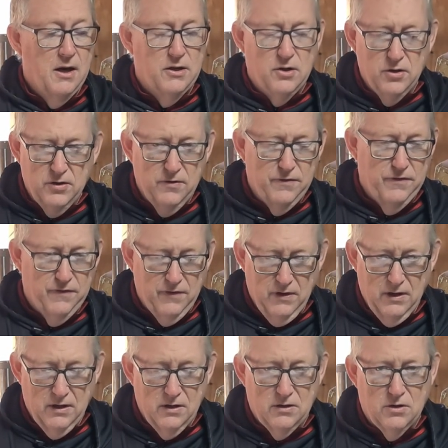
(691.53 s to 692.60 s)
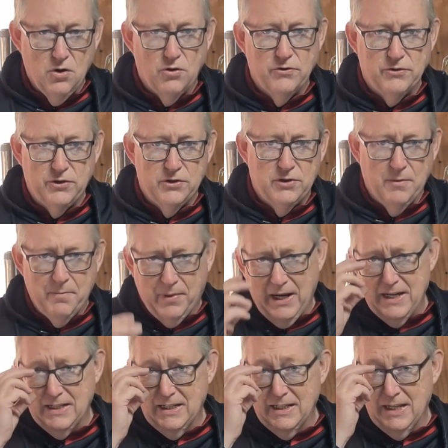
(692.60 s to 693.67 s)
I could have gone to some
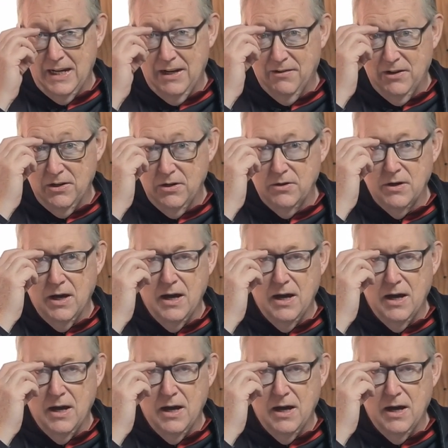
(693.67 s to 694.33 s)
places here in